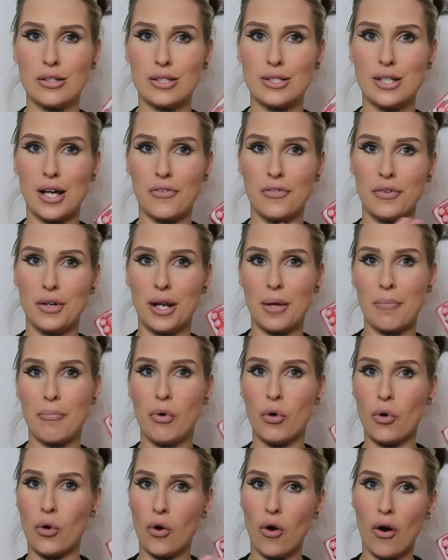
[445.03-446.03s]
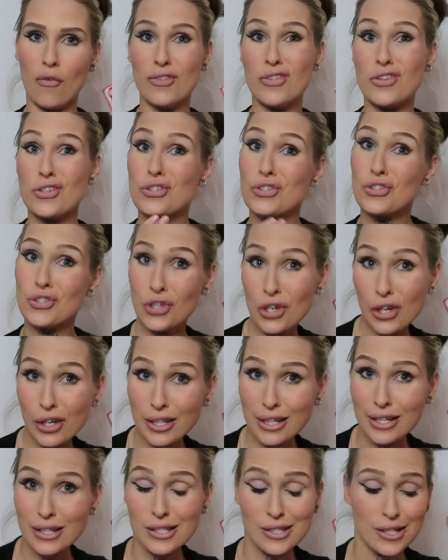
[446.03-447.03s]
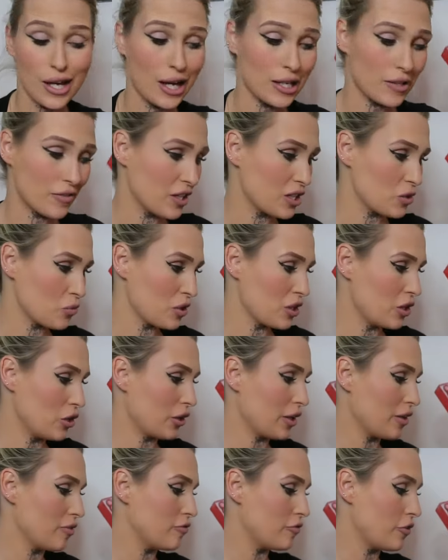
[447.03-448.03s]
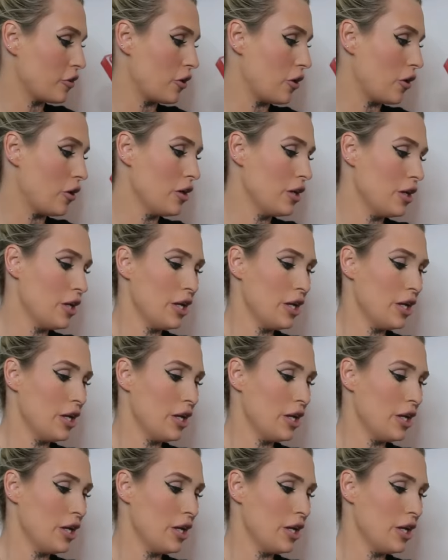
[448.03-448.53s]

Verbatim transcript: Definitely more on the sturdier side if that's what you're looking for.